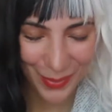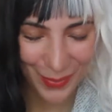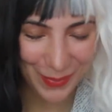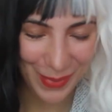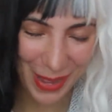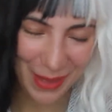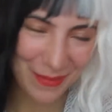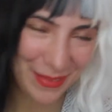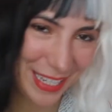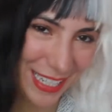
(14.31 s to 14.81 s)

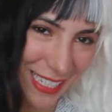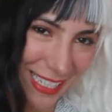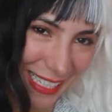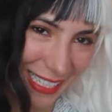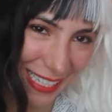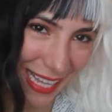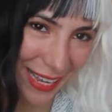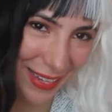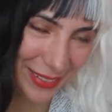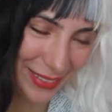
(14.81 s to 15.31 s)
by
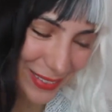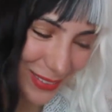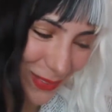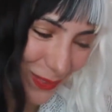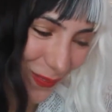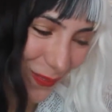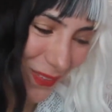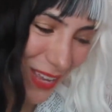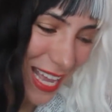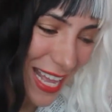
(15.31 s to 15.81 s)
myself.
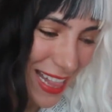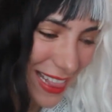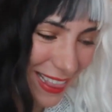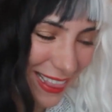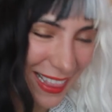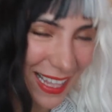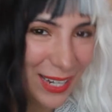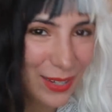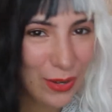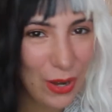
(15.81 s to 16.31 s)

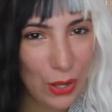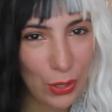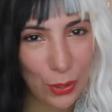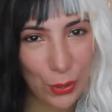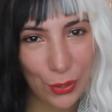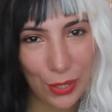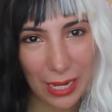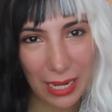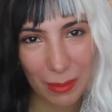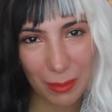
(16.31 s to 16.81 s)
Literal
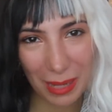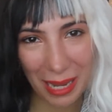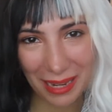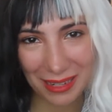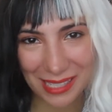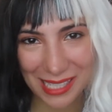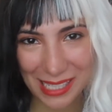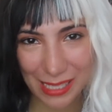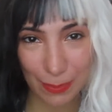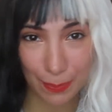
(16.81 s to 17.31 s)
Cream
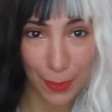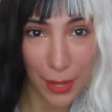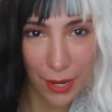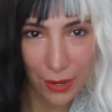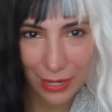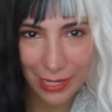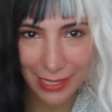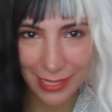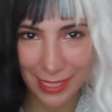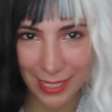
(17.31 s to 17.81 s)

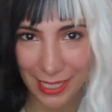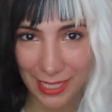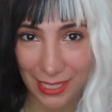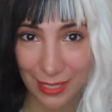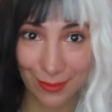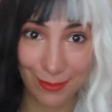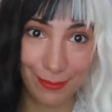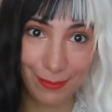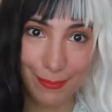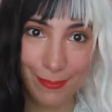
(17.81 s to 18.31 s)

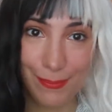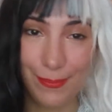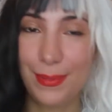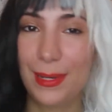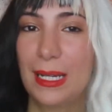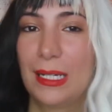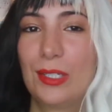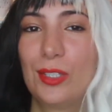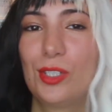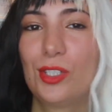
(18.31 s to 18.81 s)
conspiracy,
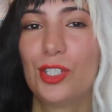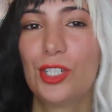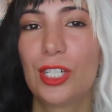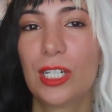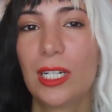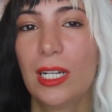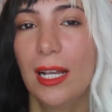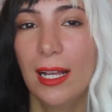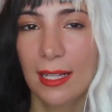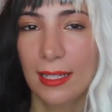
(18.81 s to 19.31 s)
bitch.
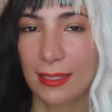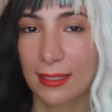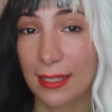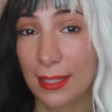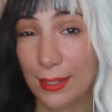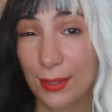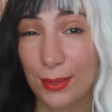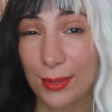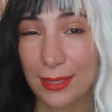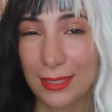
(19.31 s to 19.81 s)

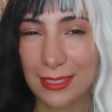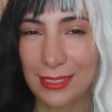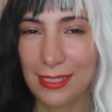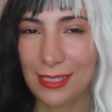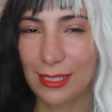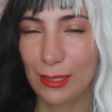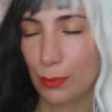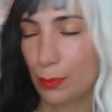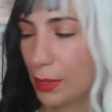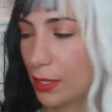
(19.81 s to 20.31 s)
Literal
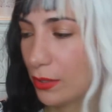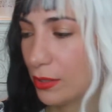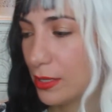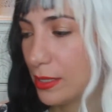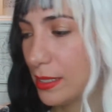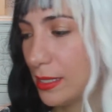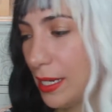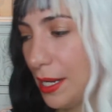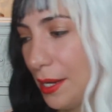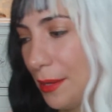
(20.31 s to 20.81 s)

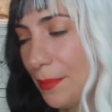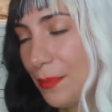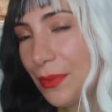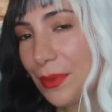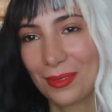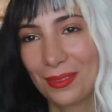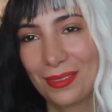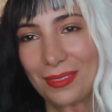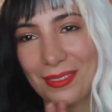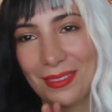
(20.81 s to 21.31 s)
conspiracy.
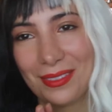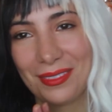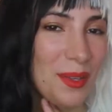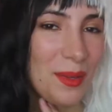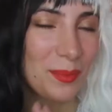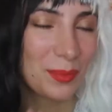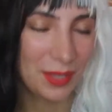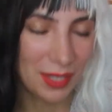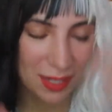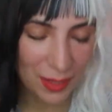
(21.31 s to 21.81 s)

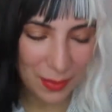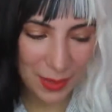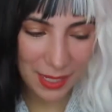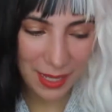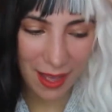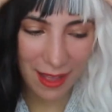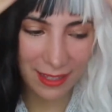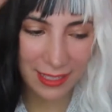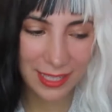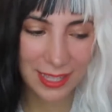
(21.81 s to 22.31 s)
Gonna be
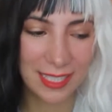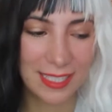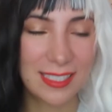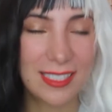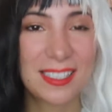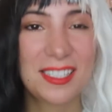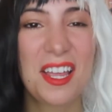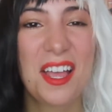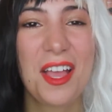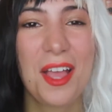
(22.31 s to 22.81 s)
calling
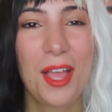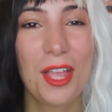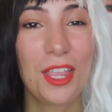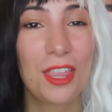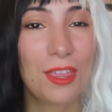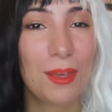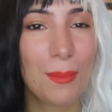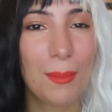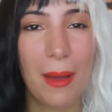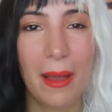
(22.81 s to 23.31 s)
this
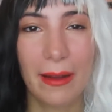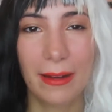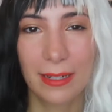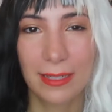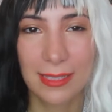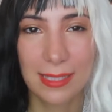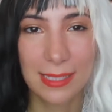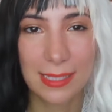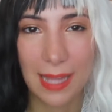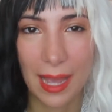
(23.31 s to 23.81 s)
the Mark
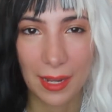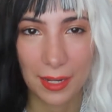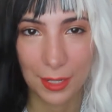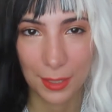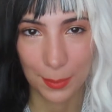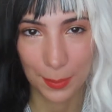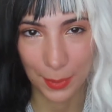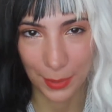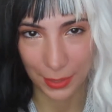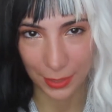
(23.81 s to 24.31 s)

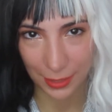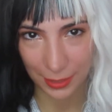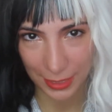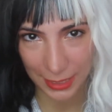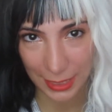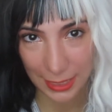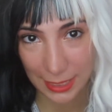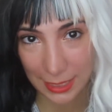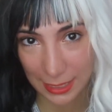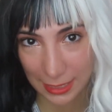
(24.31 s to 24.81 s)

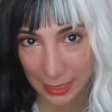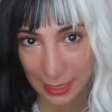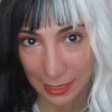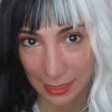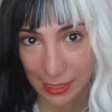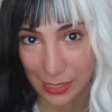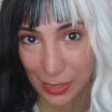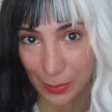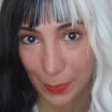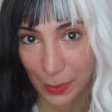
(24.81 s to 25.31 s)
Zuckerberg
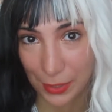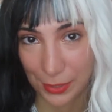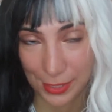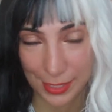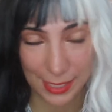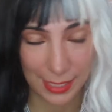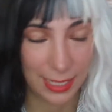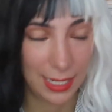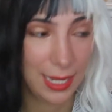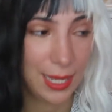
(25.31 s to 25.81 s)

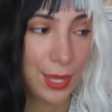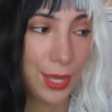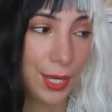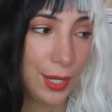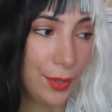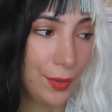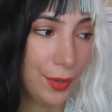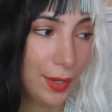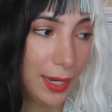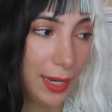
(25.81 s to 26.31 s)
conspiracy
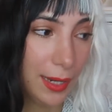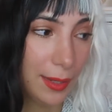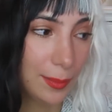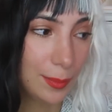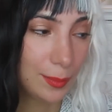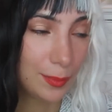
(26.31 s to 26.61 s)
theory.